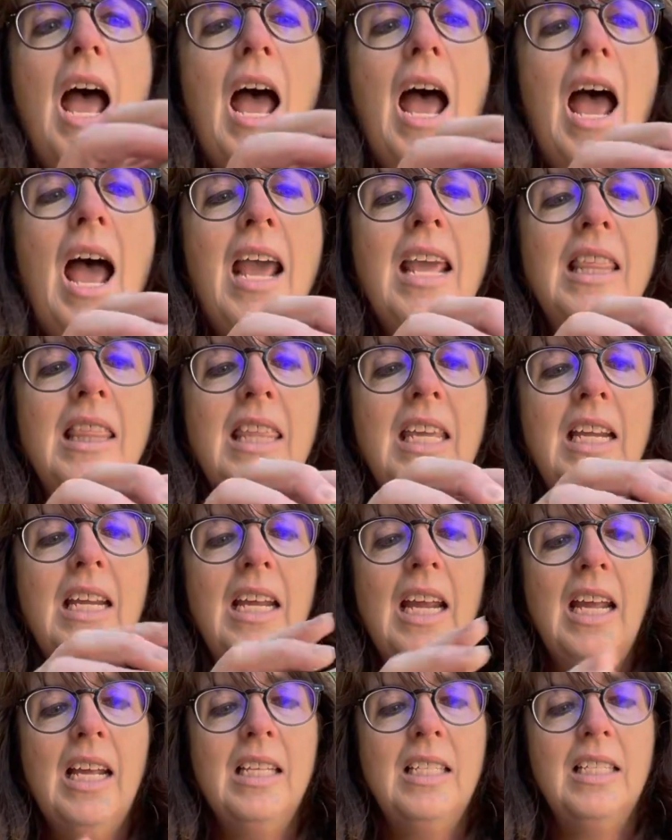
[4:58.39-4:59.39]
I think
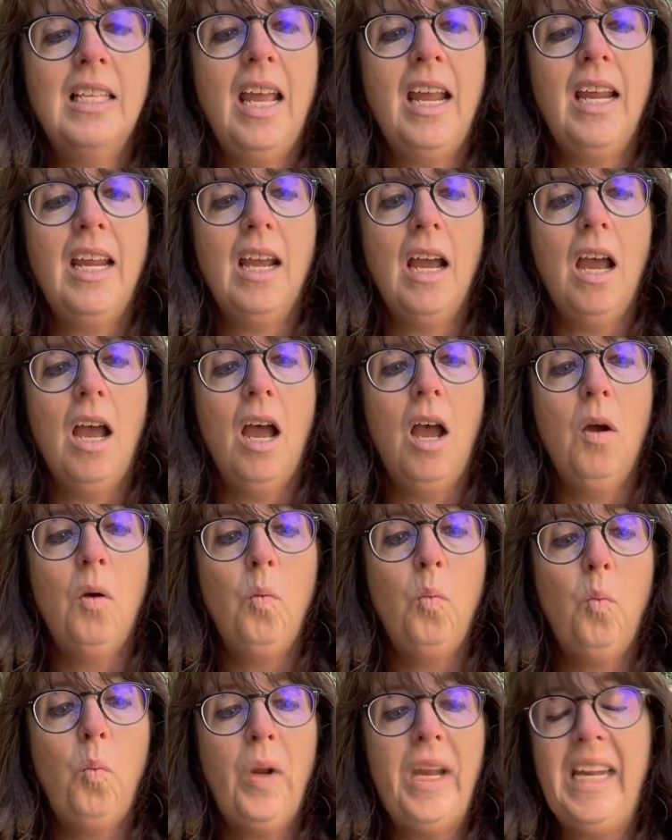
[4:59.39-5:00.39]
it's like a
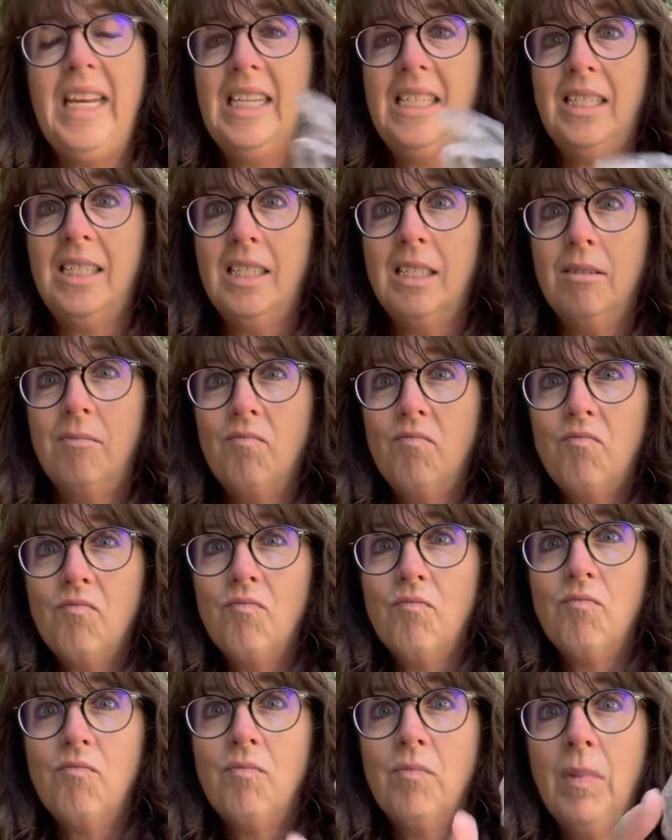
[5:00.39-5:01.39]
wheat.
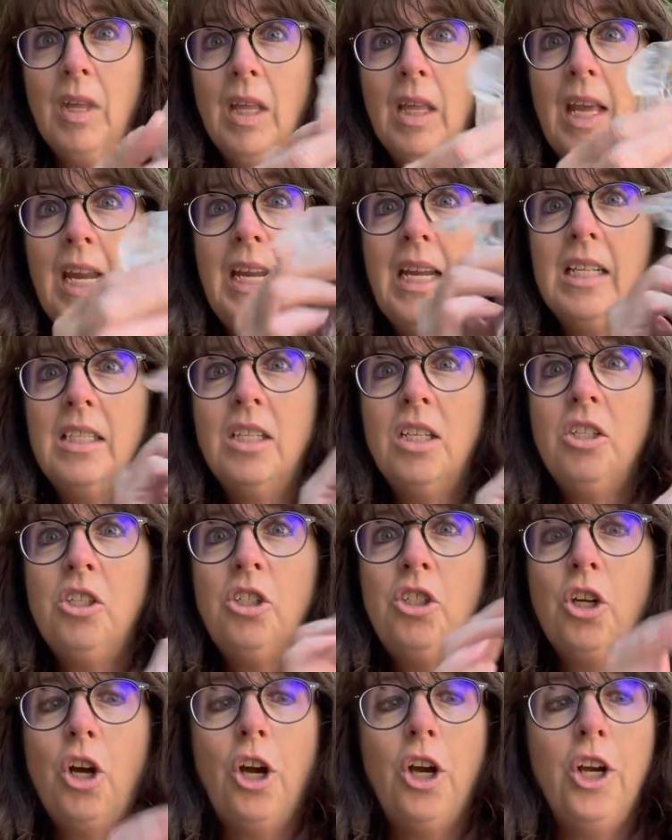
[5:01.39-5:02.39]
Like it's a
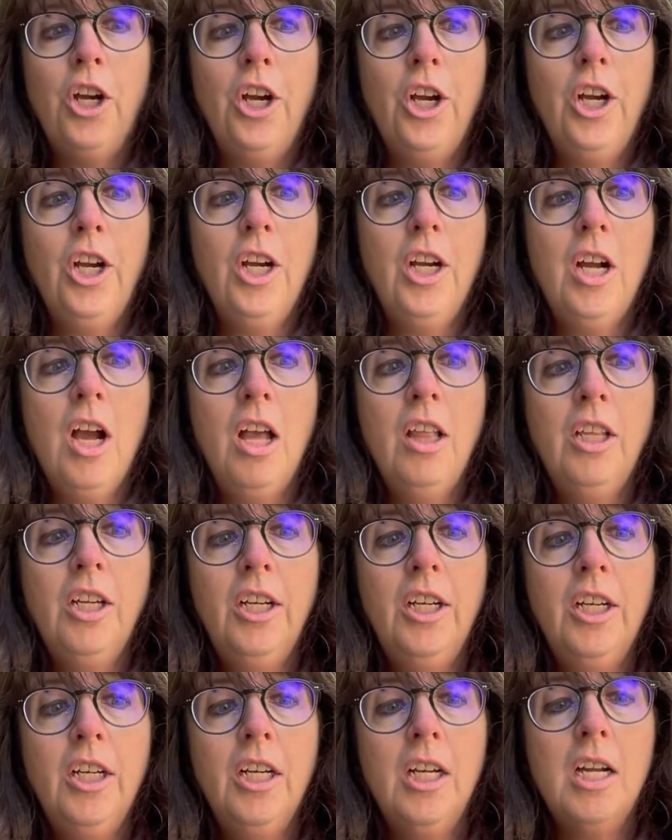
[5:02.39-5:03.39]
darker
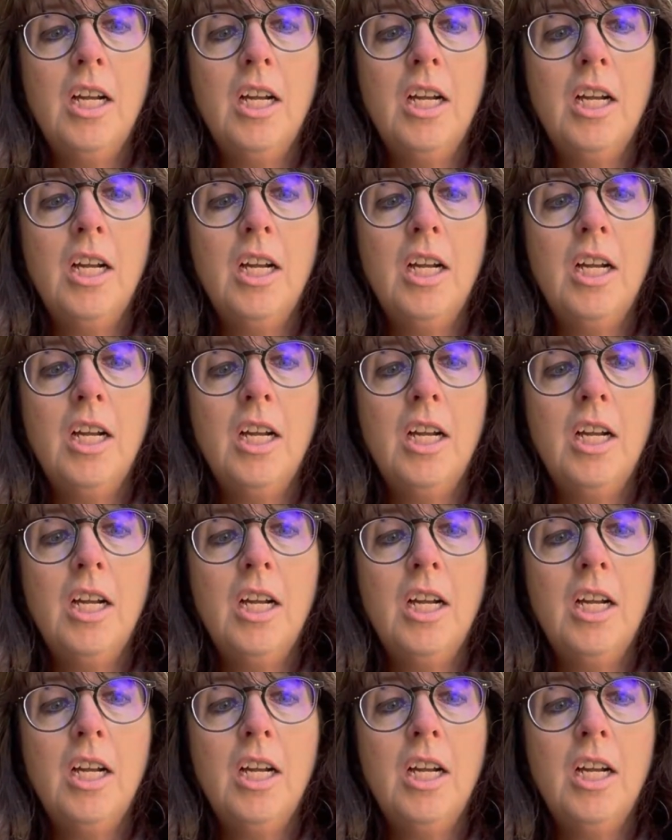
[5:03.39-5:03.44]
color.